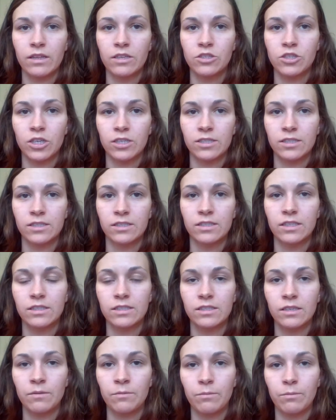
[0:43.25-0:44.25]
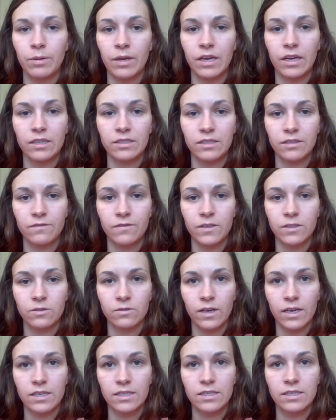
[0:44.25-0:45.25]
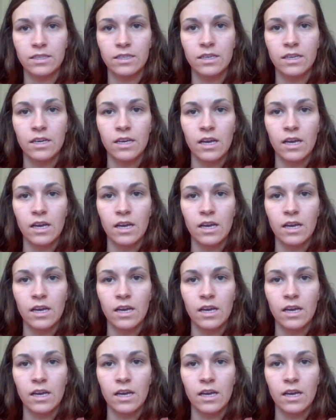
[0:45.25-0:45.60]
the justice system because of his race.